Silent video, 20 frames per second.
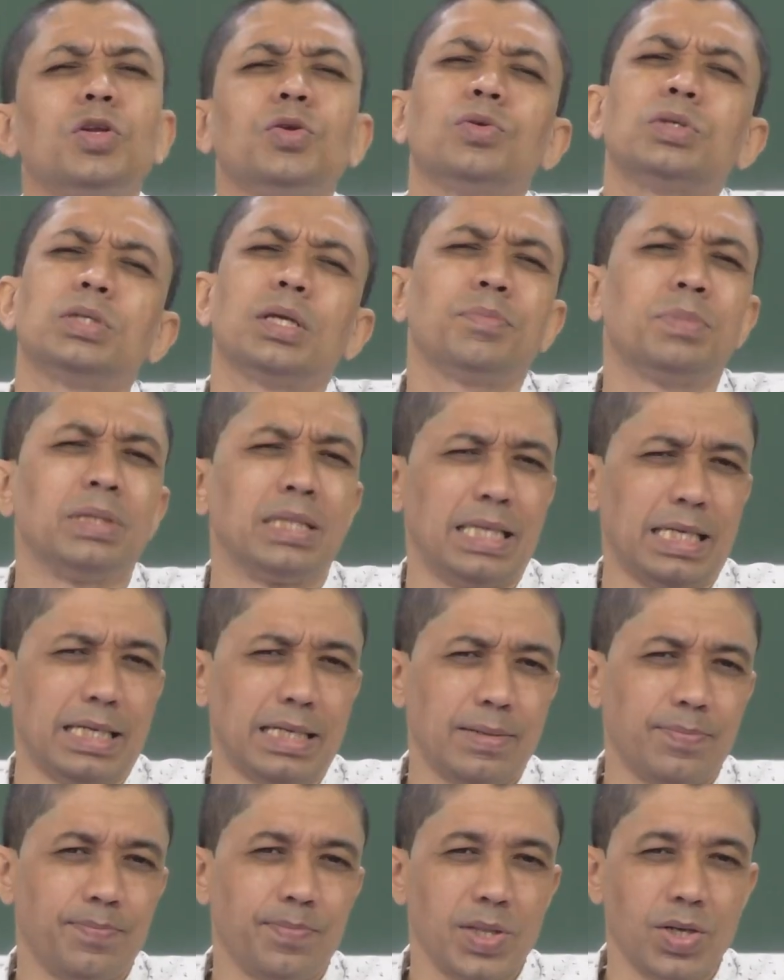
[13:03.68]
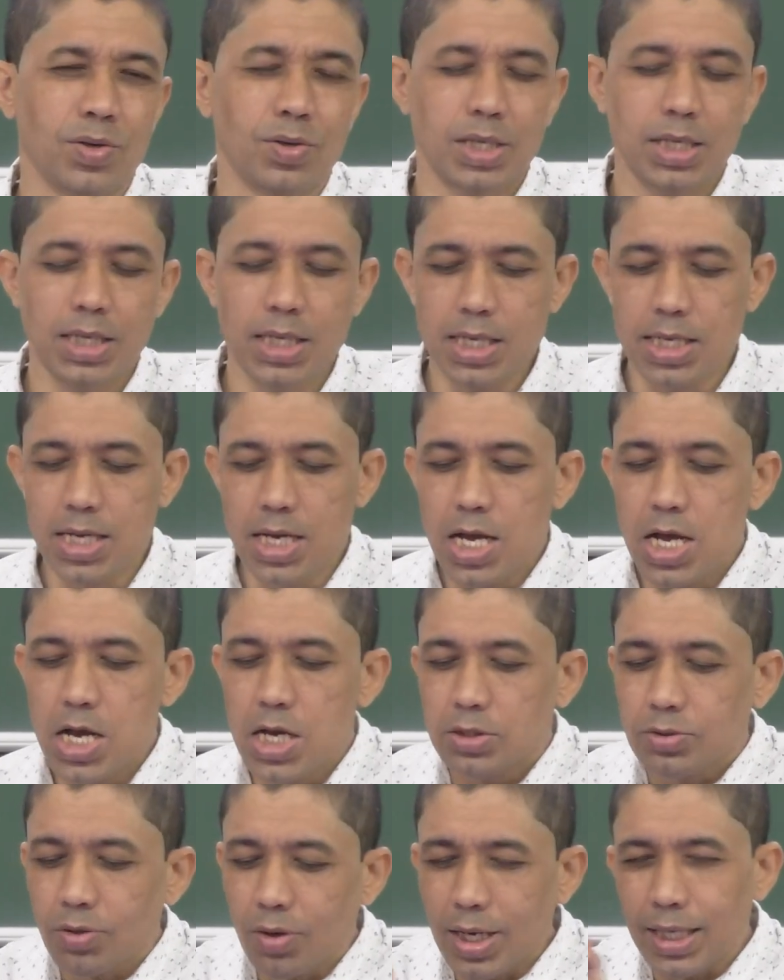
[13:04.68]
knows everything okay
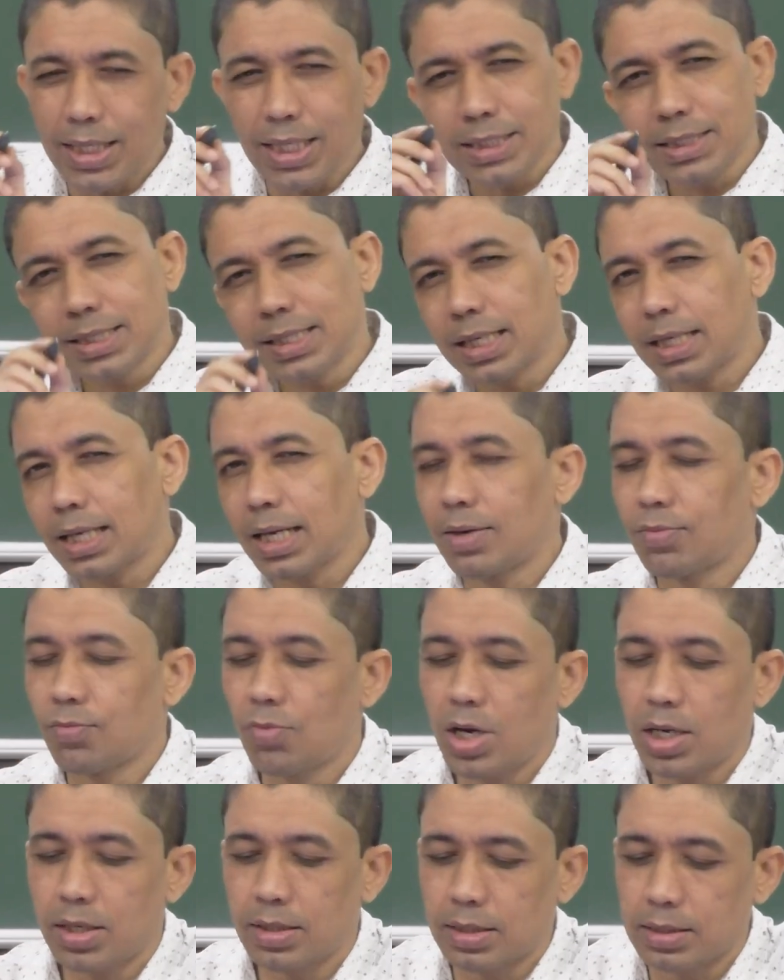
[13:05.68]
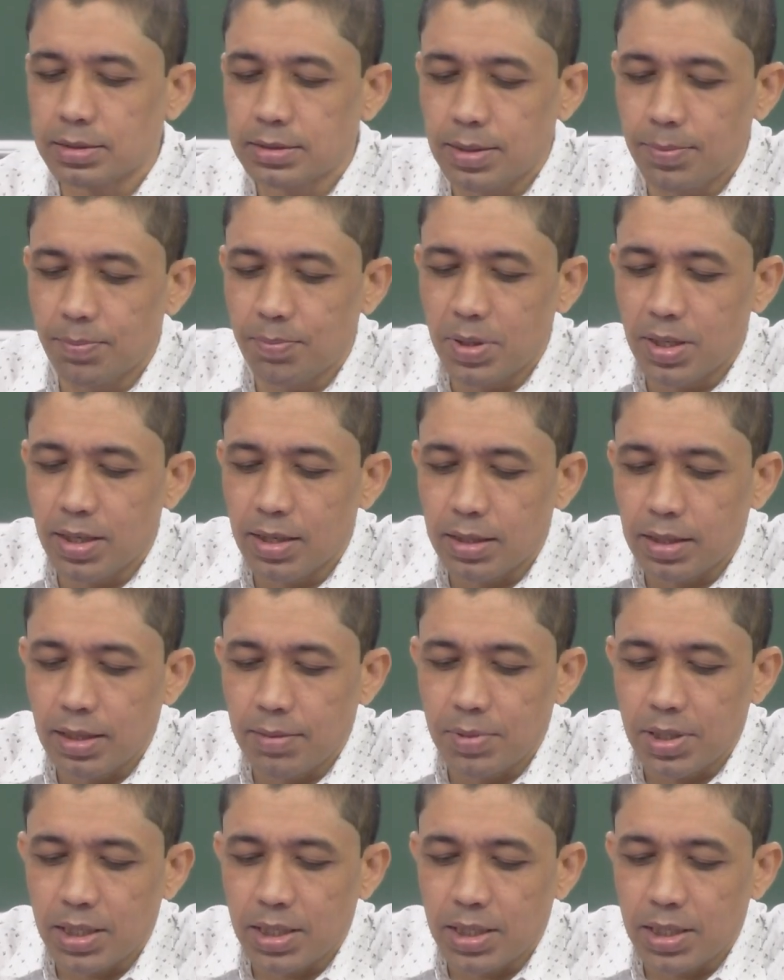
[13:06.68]
so let us take one simple game